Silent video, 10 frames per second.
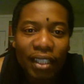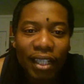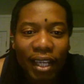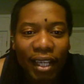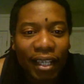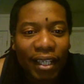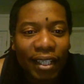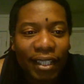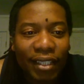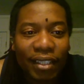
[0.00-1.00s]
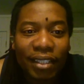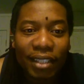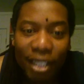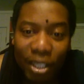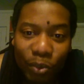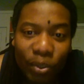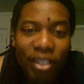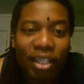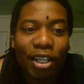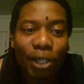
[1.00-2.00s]
And this
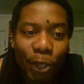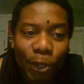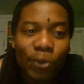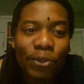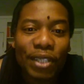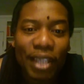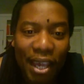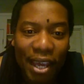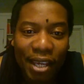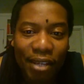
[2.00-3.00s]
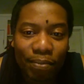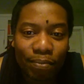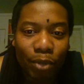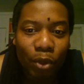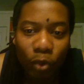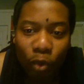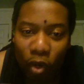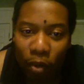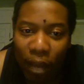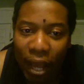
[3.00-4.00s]
was a closed game. Both
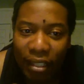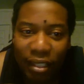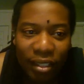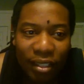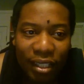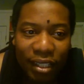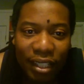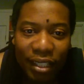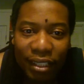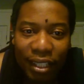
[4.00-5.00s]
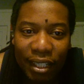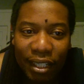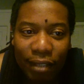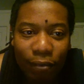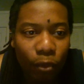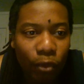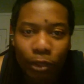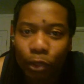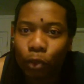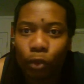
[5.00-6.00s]
quarterbacks did their thing. Of
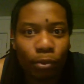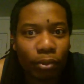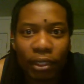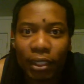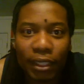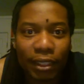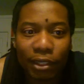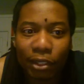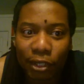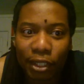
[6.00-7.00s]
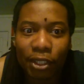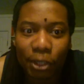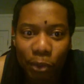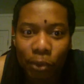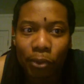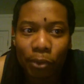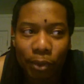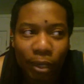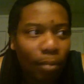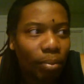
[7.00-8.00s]
course, Drew Brees,
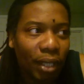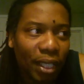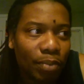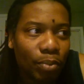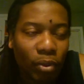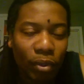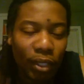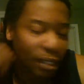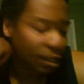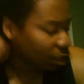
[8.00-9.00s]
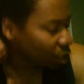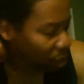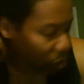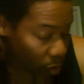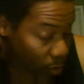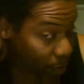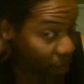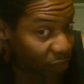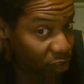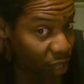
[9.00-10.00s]
32-plus points. You know, but
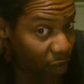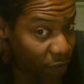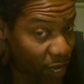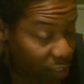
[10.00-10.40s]
Matthew Stafford had